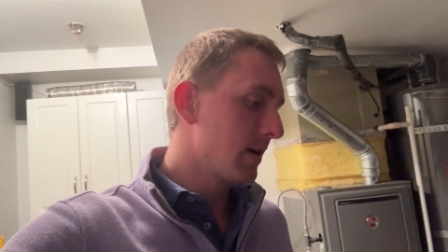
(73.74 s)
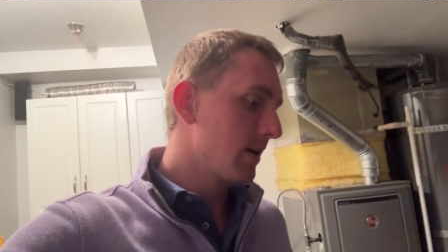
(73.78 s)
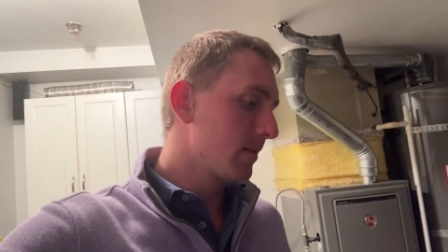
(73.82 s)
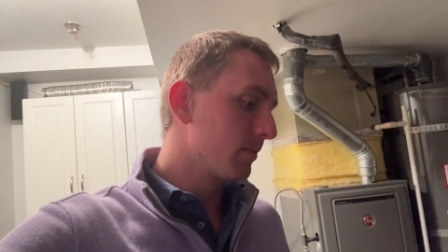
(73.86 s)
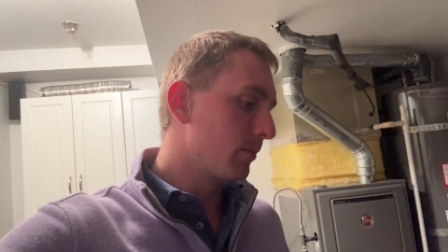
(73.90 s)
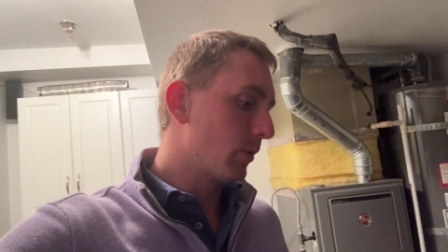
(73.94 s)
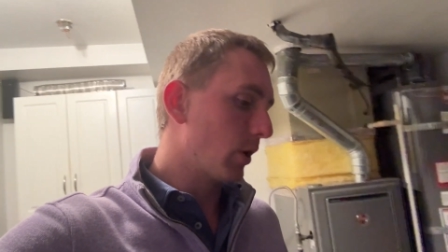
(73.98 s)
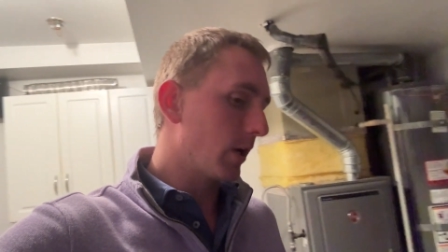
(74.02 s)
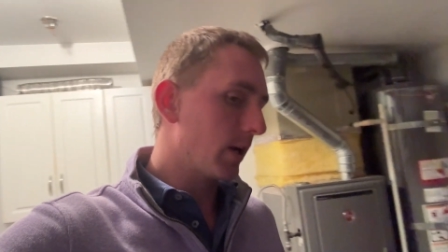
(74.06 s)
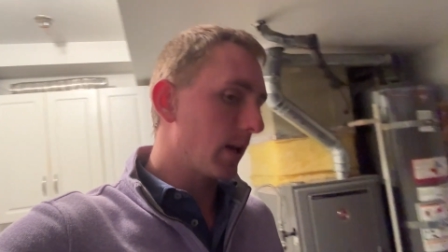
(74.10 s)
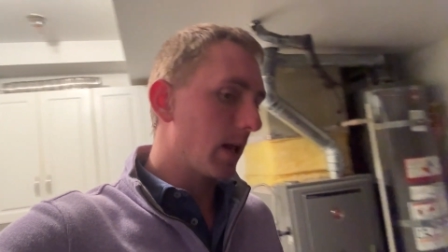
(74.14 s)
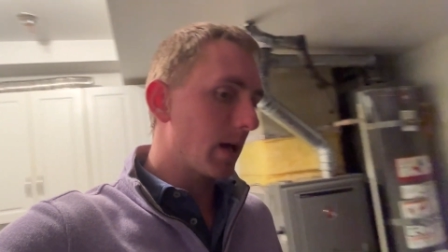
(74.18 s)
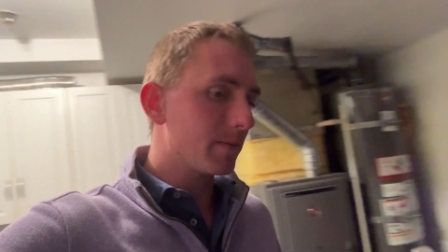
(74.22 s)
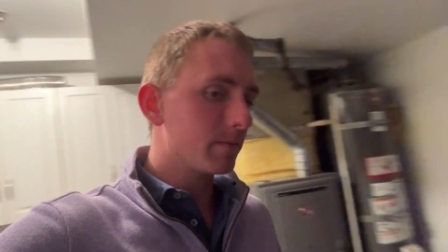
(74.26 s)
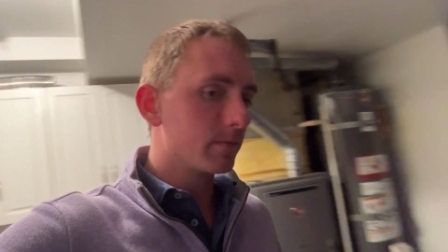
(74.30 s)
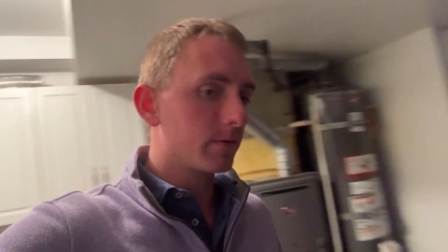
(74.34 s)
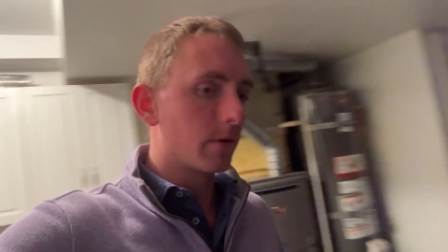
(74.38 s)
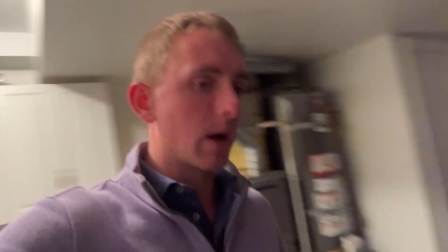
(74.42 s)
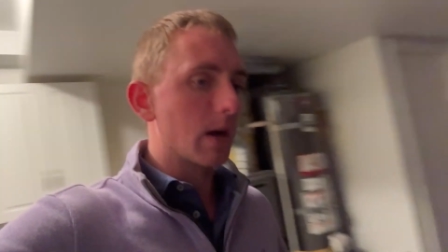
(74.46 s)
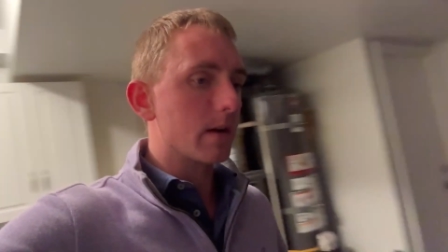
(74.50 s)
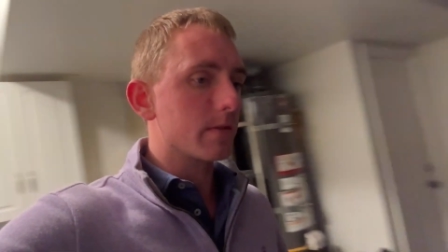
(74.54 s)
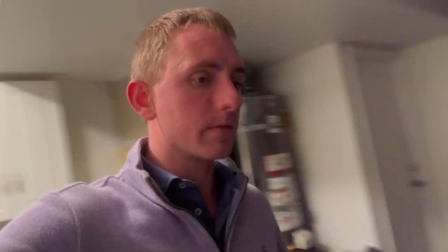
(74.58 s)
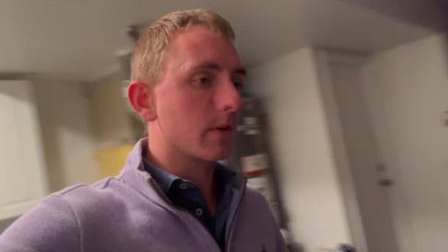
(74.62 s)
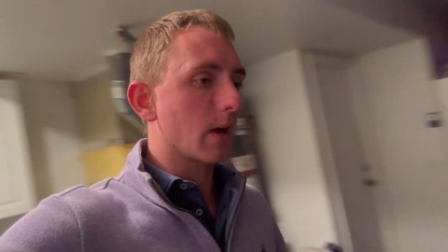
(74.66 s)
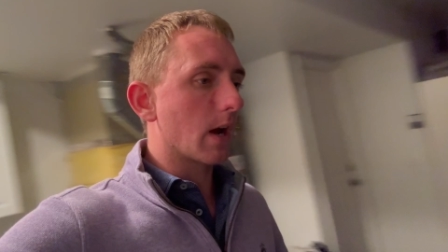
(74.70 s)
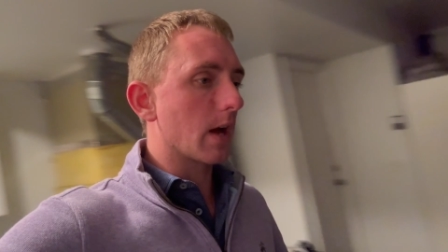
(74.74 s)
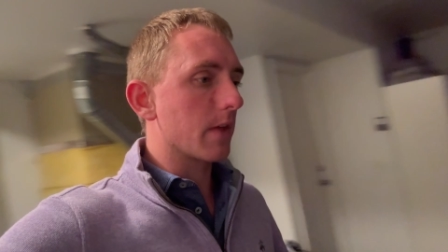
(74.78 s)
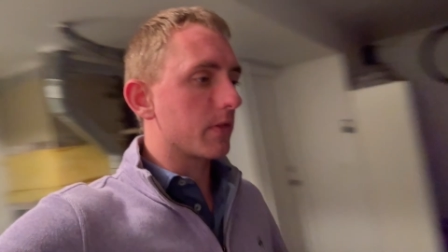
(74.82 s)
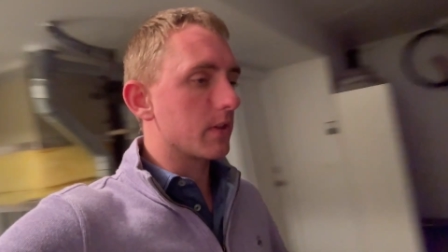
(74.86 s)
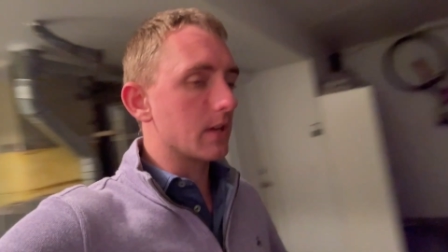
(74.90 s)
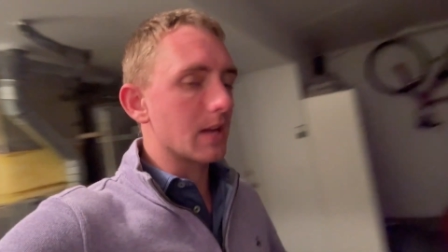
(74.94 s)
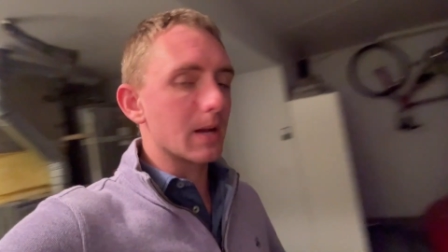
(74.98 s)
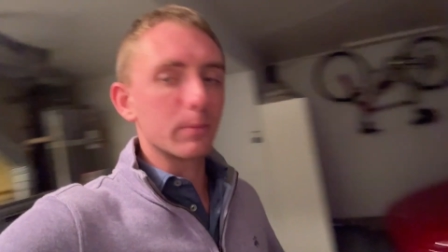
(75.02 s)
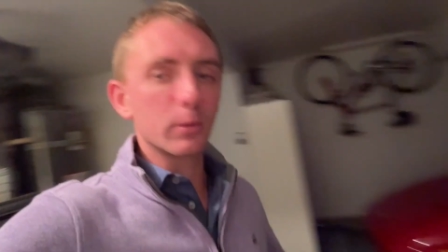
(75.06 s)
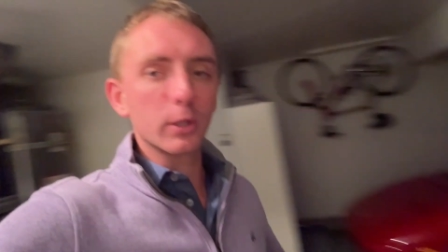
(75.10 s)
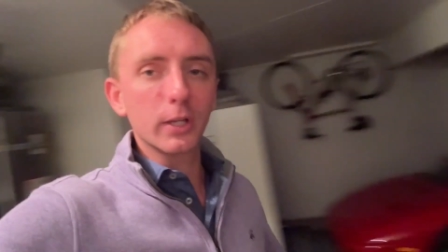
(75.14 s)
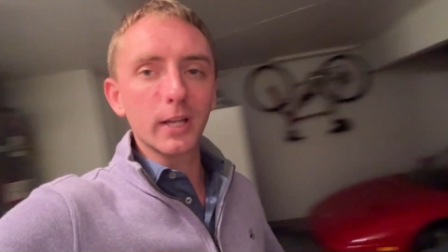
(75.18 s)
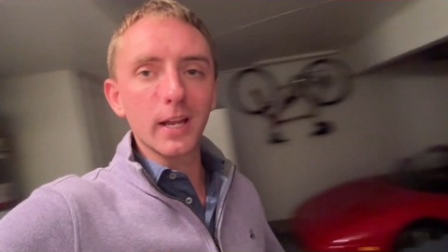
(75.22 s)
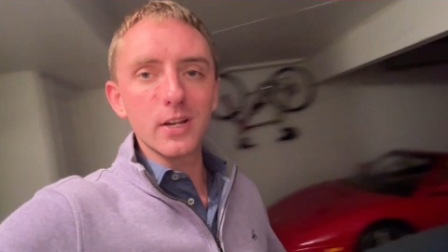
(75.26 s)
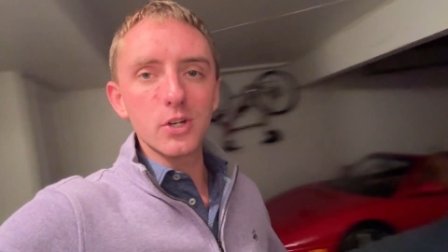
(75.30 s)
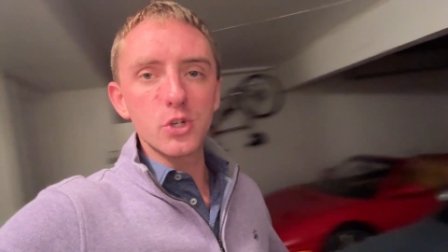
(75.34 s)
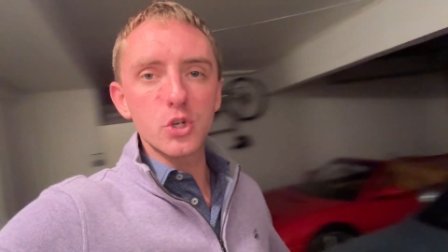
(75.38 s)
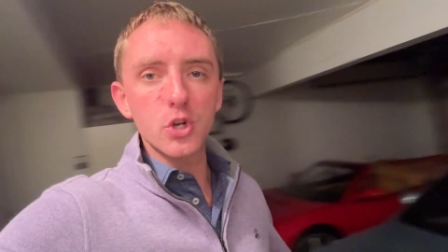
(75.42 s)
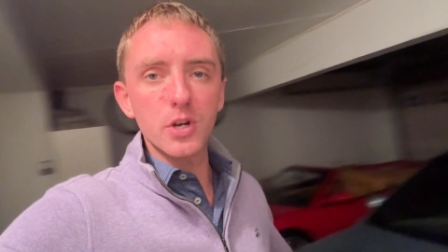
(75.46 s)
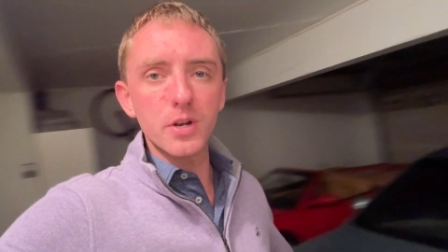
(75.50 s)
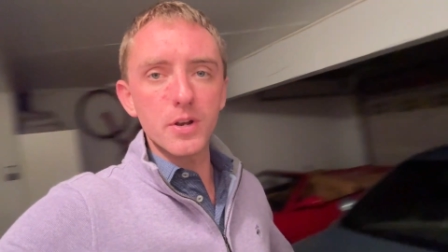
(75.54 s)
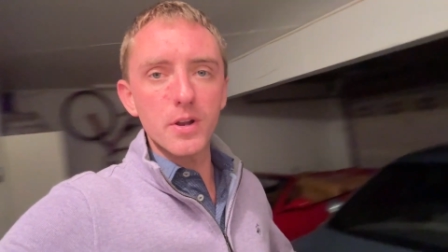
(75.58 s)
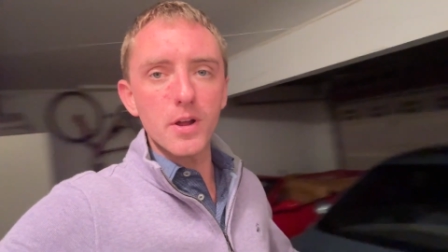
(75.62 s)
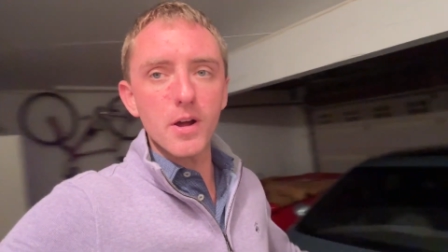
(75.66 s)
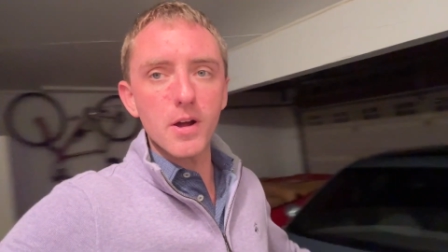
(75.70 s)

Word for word: But M5 got the application